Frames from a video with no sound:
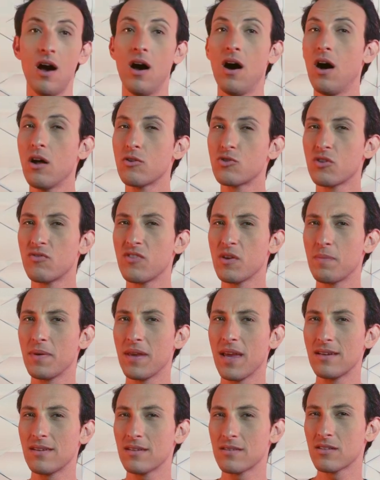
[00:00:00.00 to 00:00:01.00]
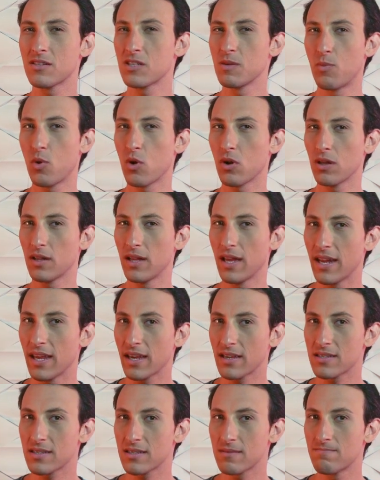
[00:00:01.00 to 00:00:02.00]
UltraVPN doesn't support
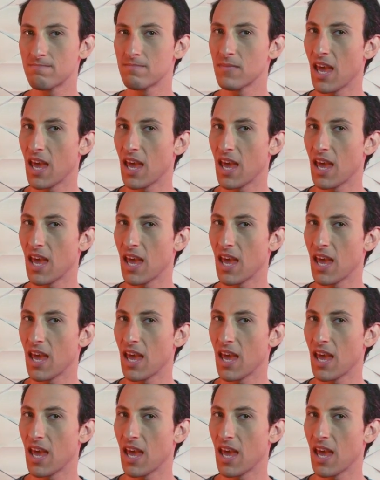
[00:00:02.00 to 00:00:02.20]
Linux,